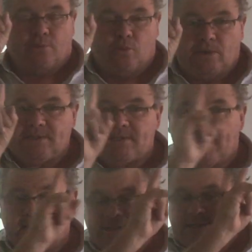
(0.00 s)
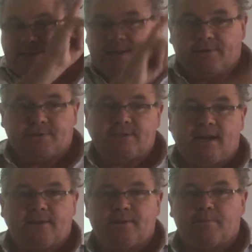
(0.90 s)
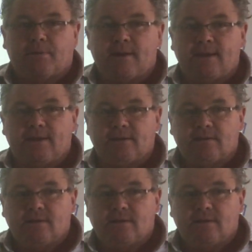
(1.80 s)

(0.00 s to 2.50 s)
from one side to the other side of the brain.